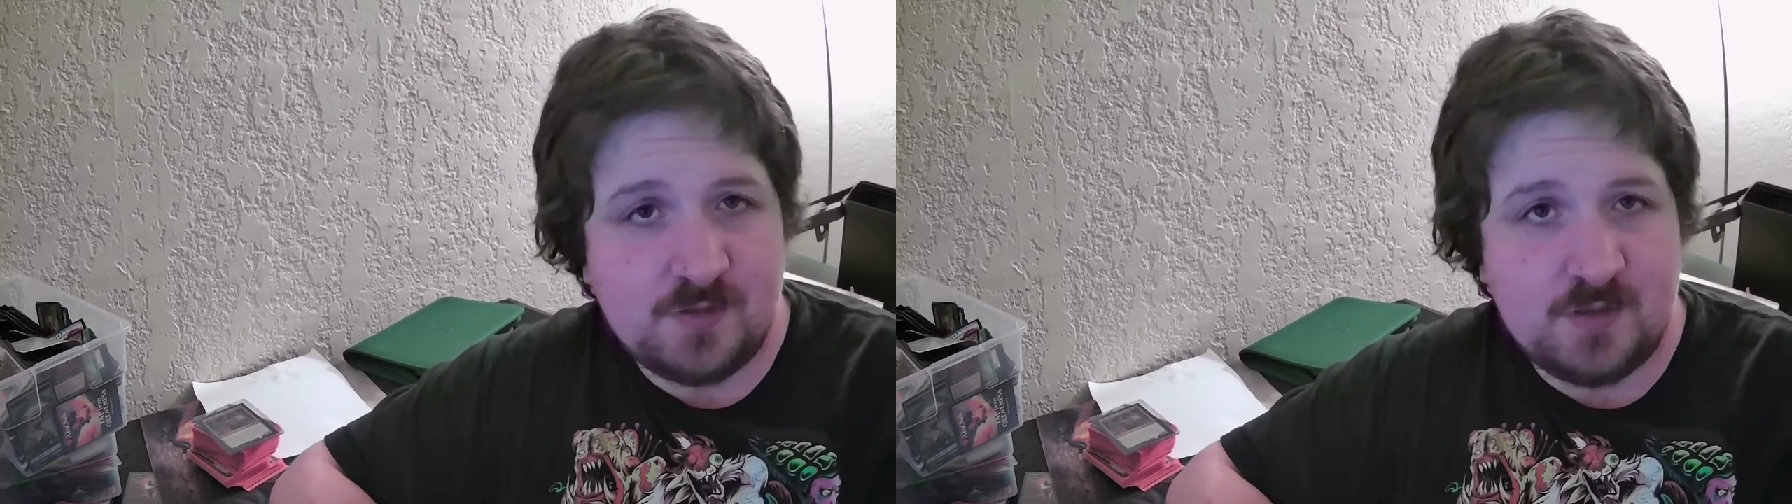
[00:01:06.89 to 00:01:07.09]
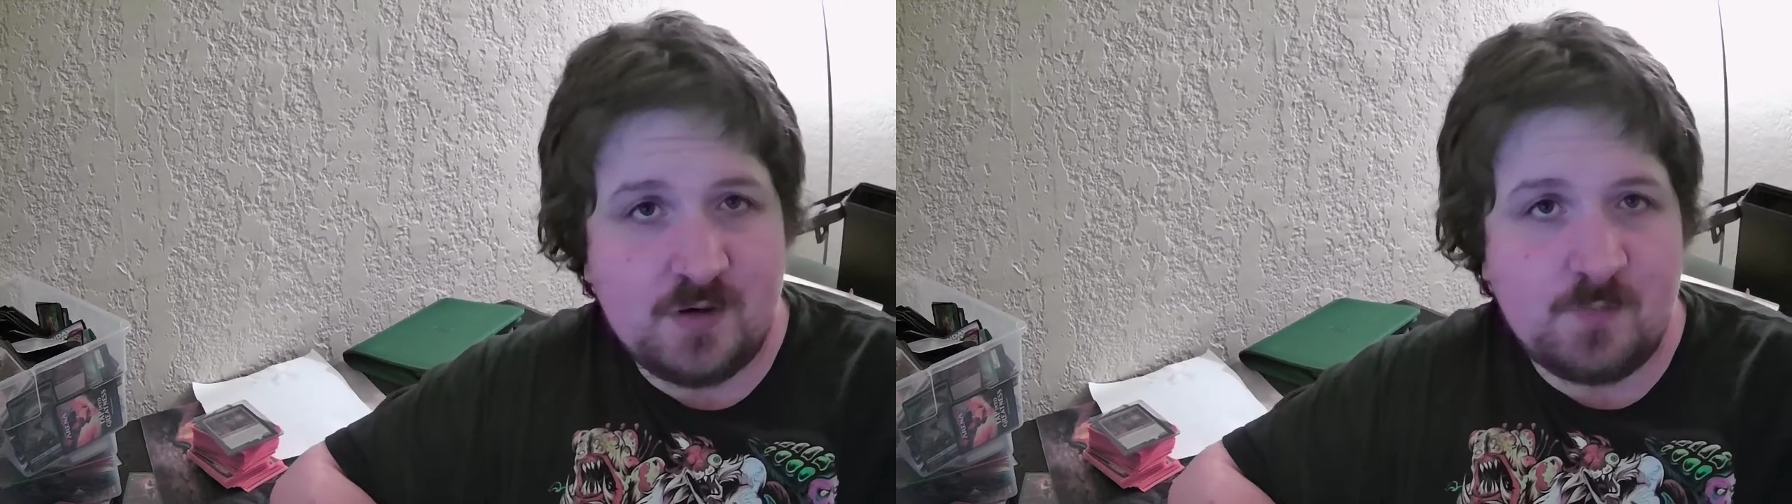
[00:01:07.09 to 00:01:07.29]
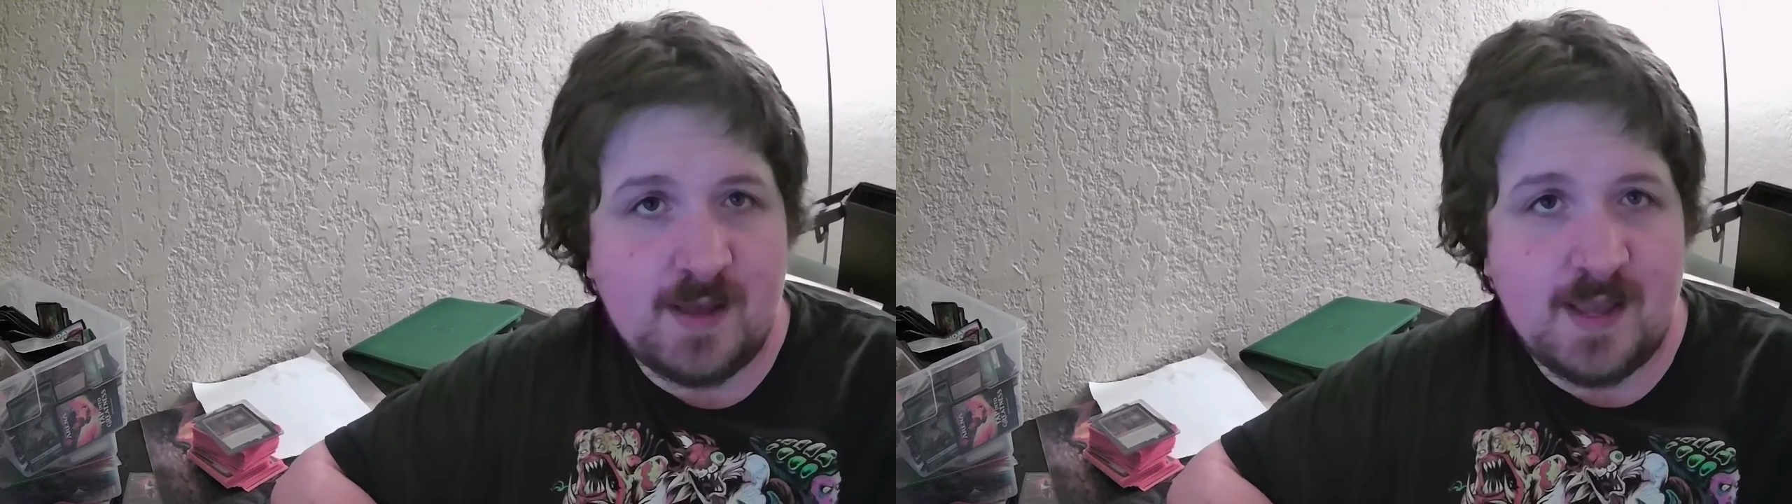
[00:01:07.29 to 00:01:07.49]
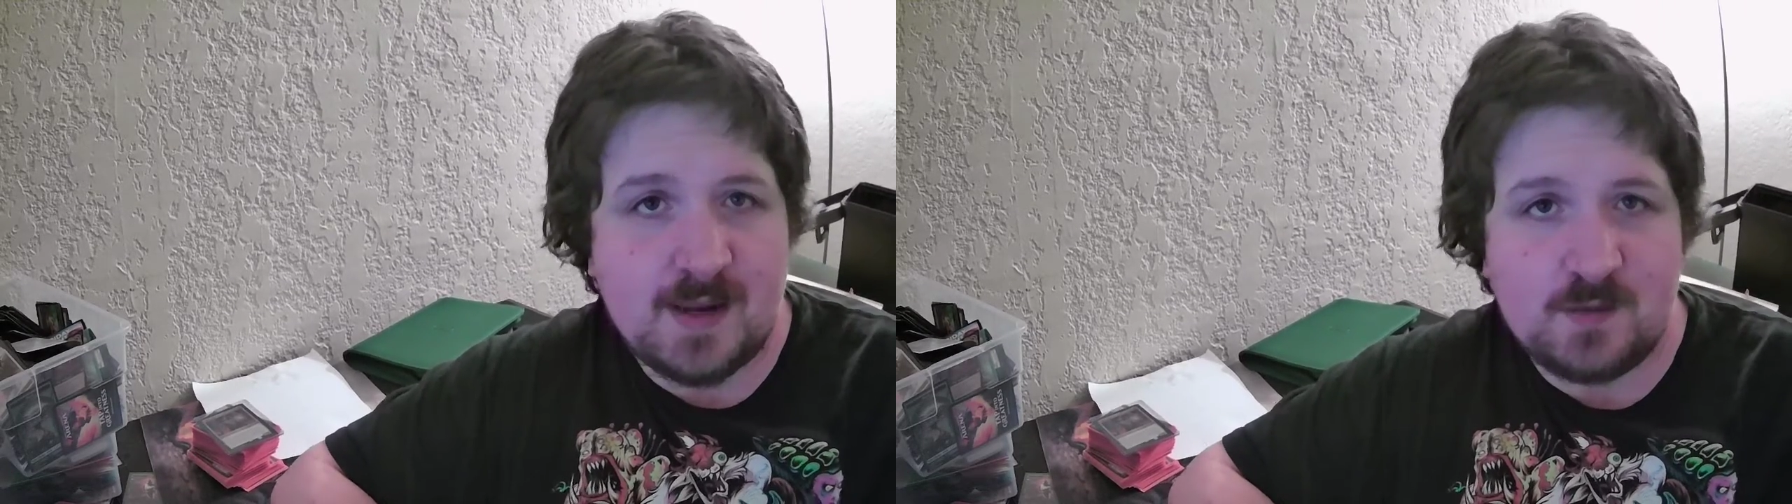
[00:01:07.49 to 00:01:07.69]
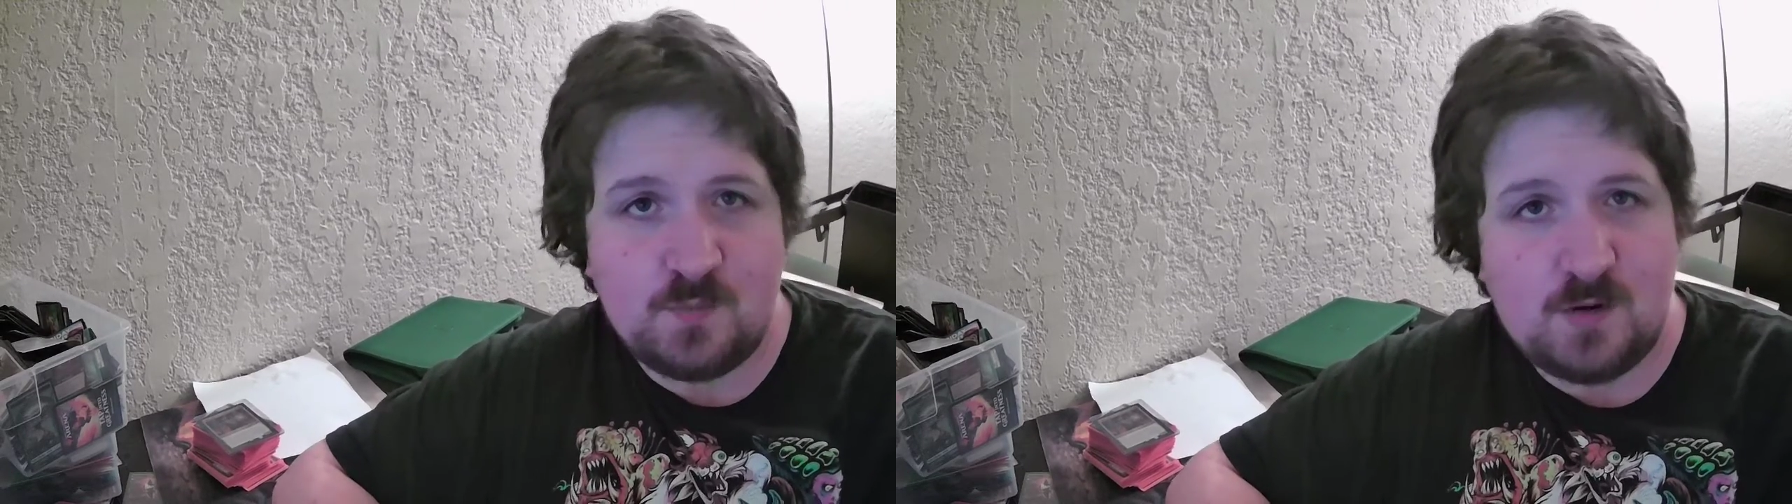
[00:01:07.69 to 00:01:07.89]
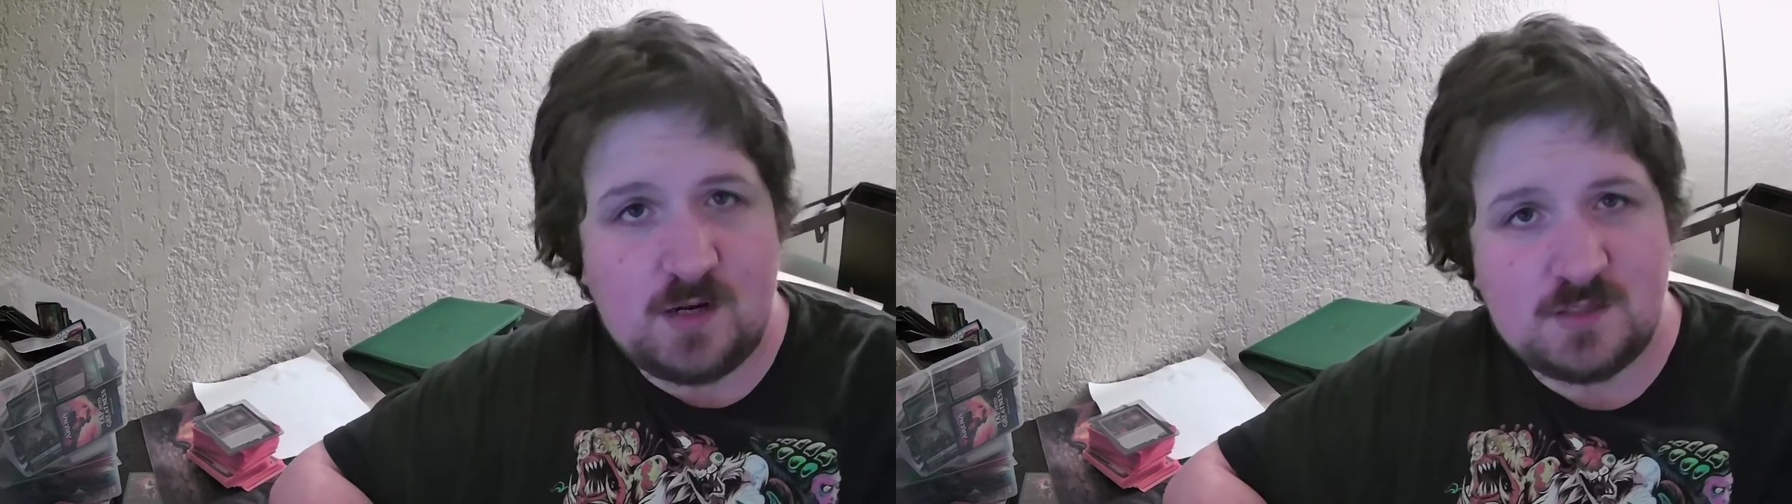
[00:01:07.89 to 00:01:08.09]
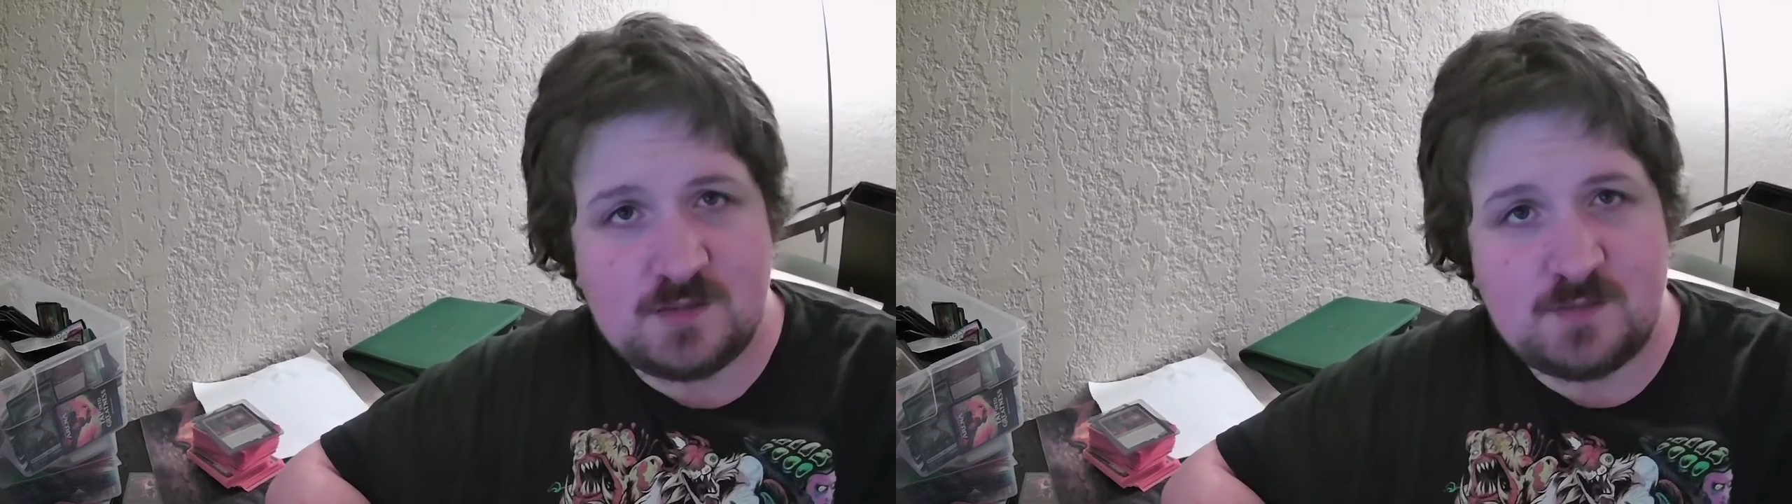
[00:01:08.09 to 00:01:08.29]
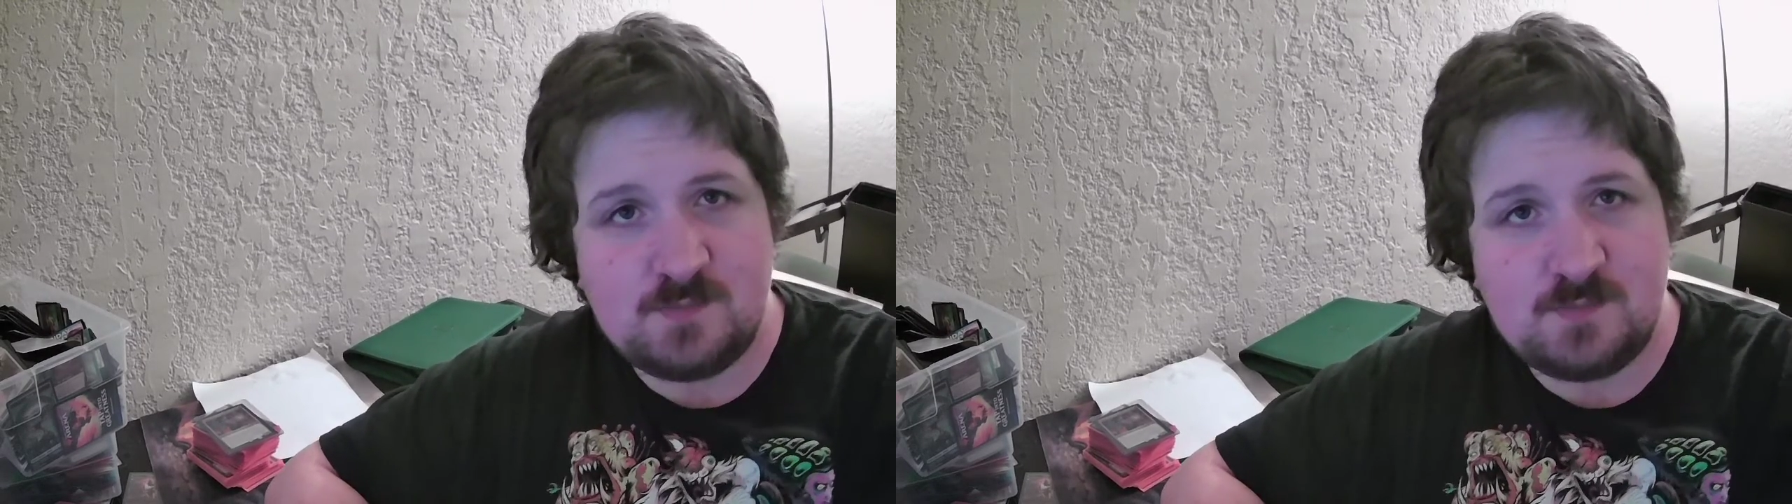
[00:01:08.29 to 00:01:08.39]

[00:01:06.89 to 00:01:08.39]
to go back and watch